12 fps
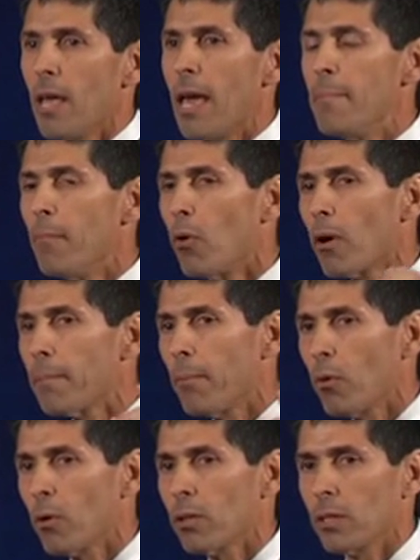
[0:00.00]
And more
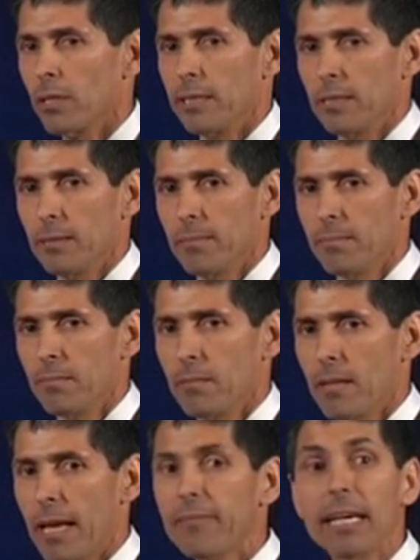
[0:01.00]
importantly,
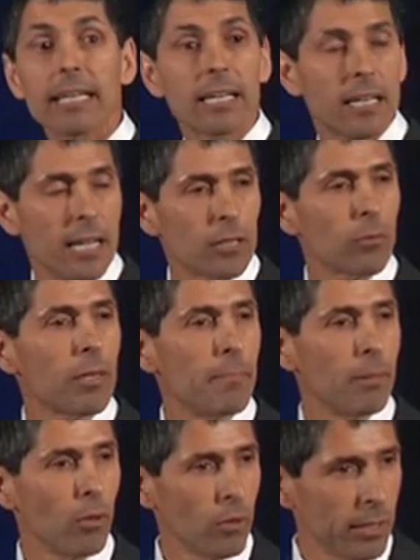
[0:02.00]
I've got to connect with
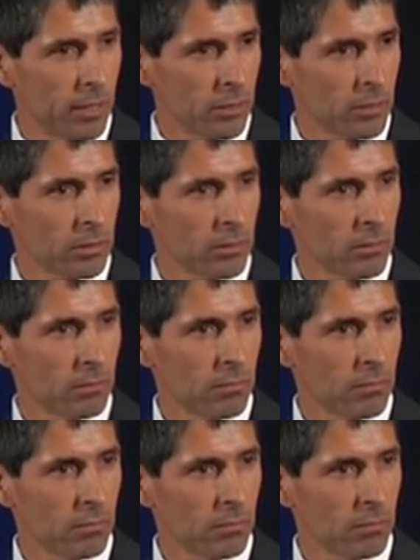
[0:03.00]
employers.